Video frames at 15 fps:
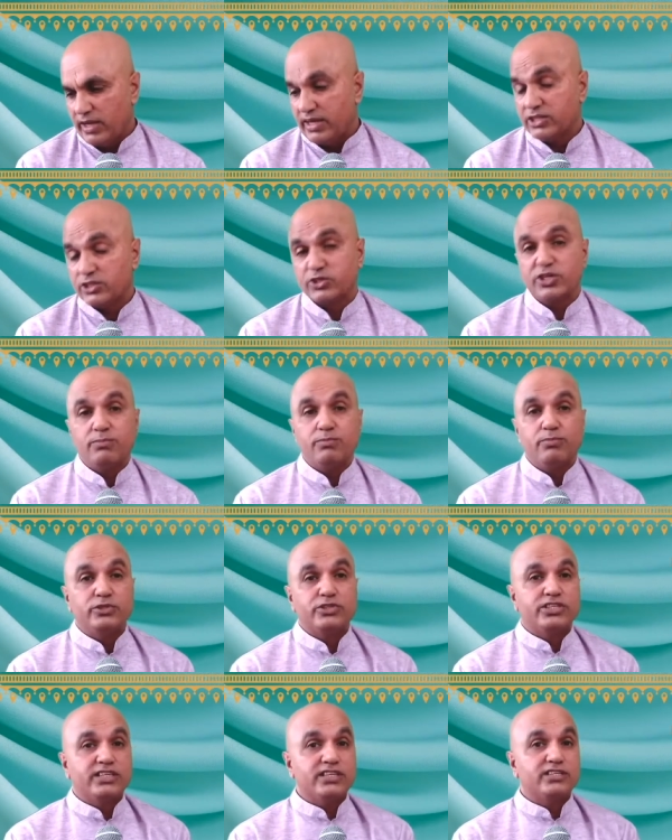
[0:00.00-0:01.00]
the way
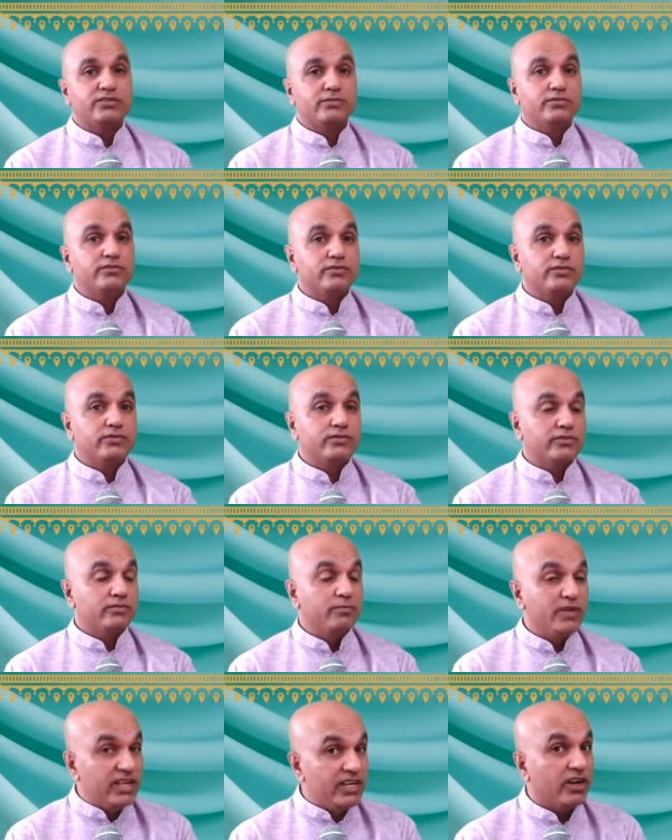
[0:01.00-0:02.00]
history puts it is
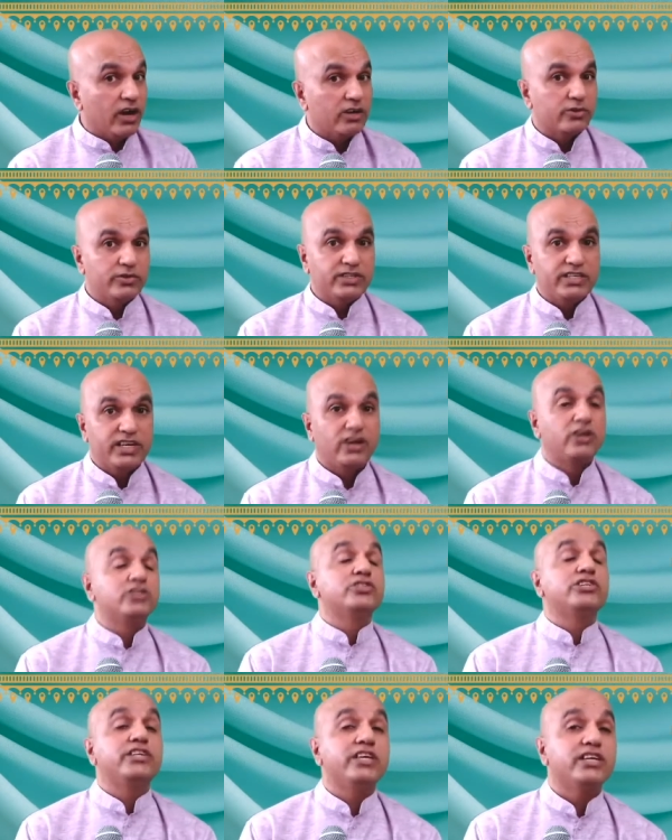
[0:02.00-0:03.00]
mediocrity,
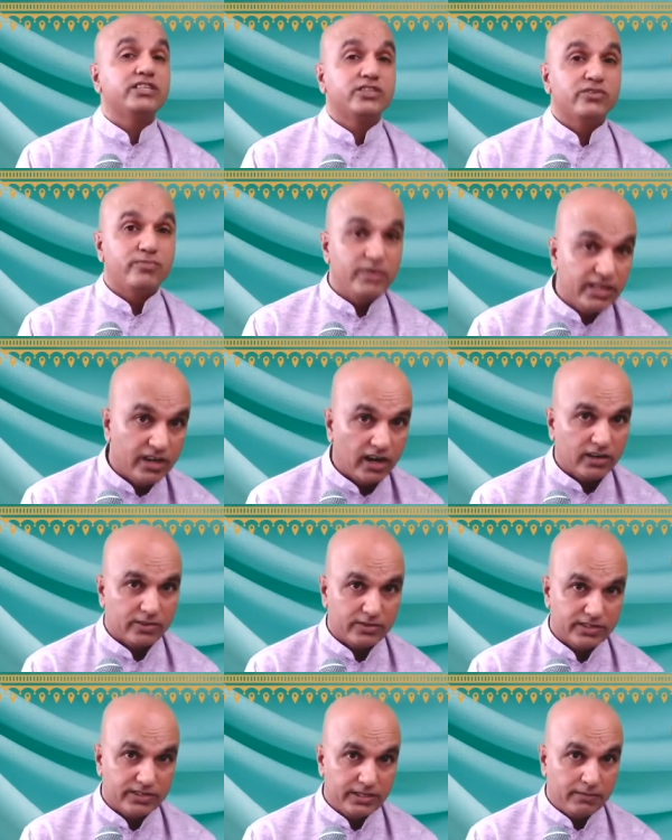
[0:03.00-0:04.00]
100 years of
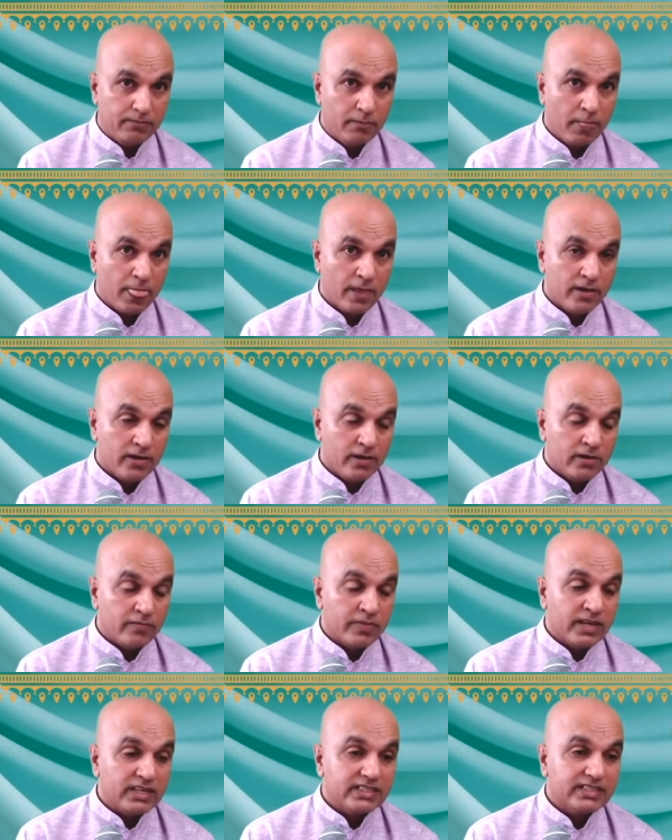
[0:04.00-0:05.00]
mediocrity.
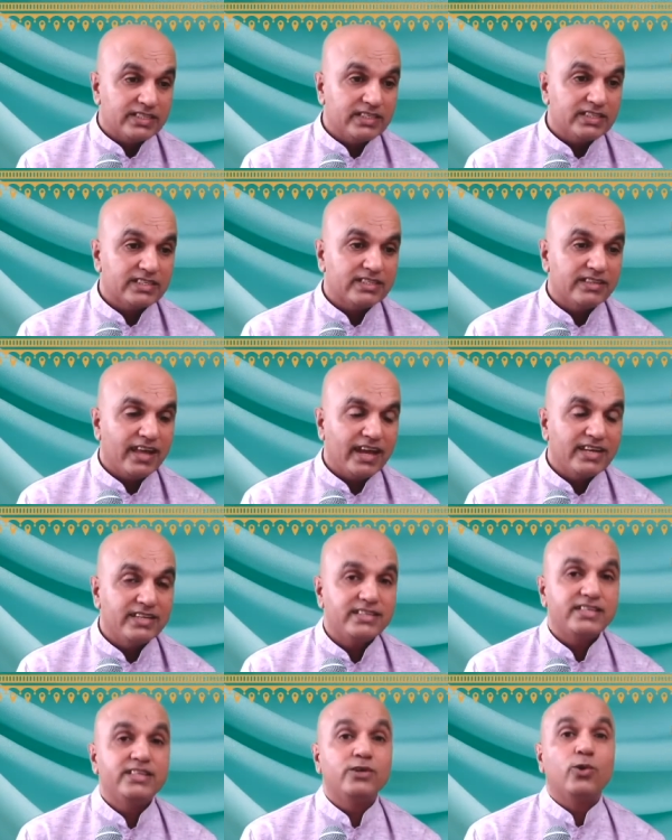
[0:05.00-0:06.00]
Since
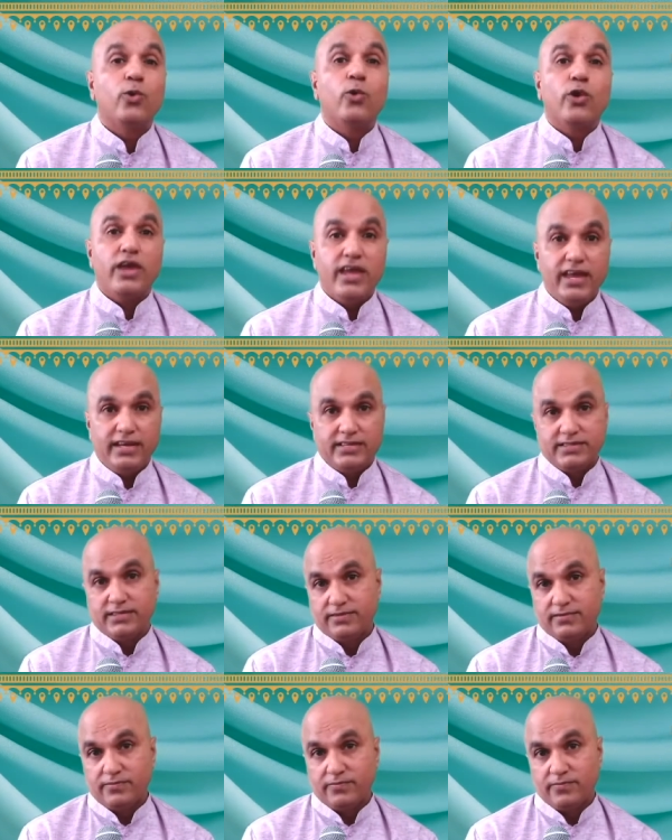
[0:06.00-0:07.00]

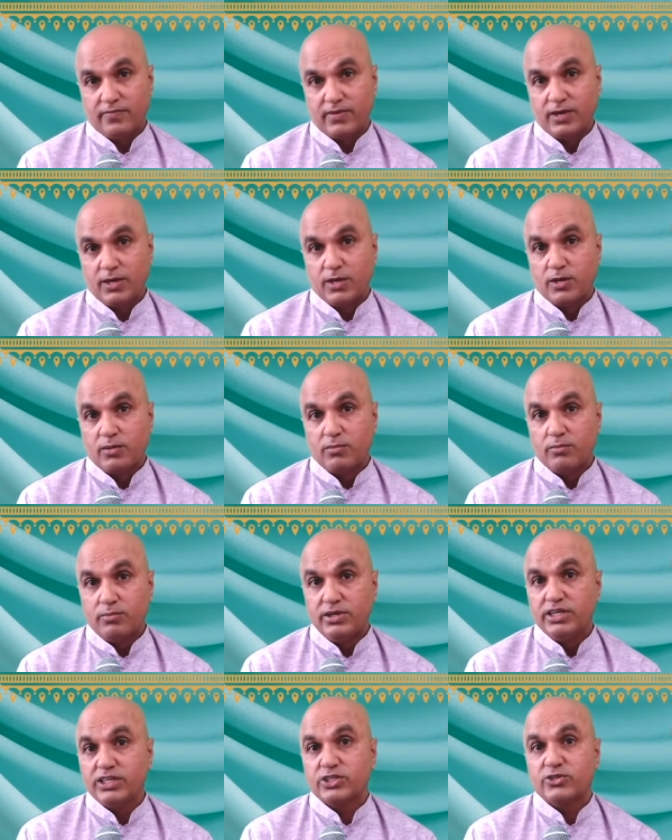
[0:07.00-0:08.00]
1908,
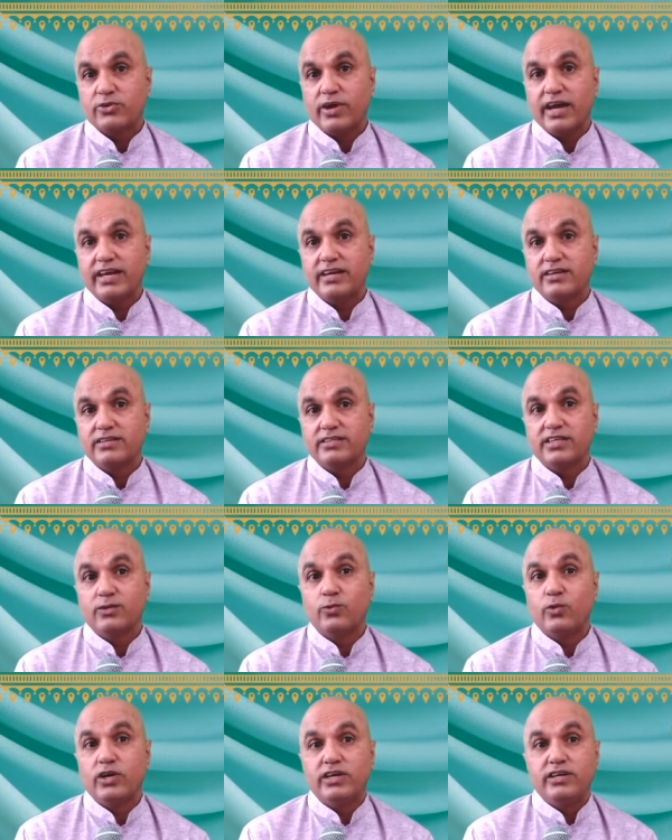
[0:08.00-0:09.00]
British
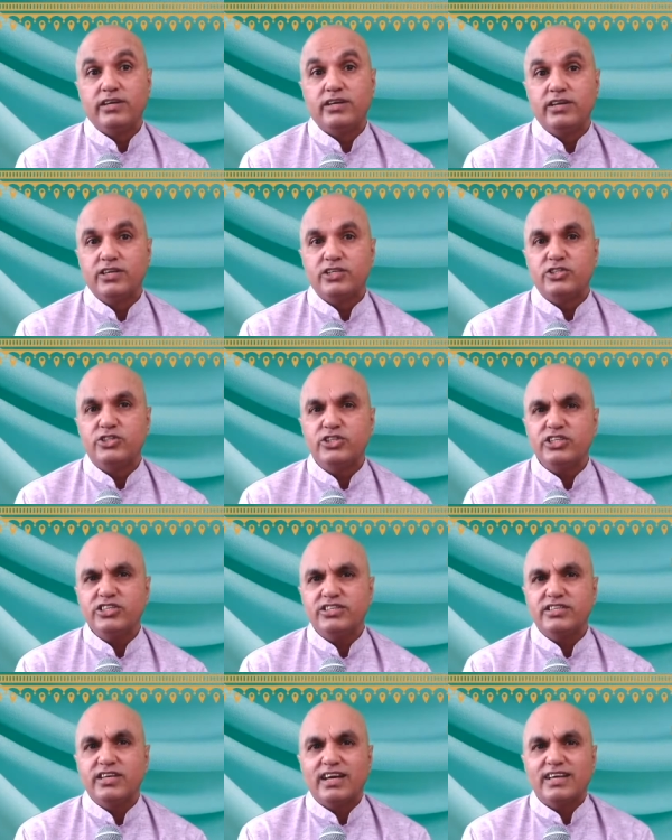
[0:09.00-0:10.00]
riders had won
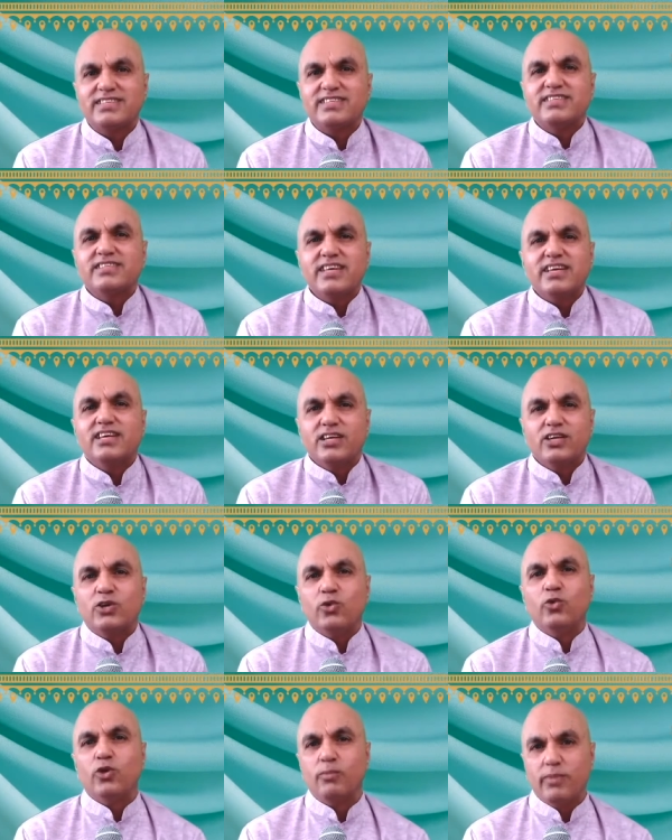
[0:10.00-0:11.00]
just a
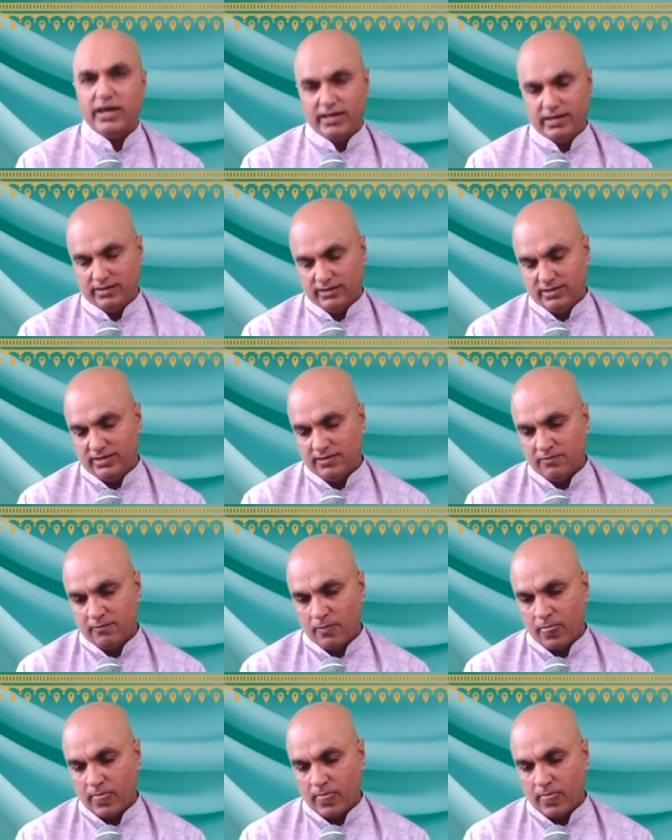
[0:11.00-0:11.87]
single gold medal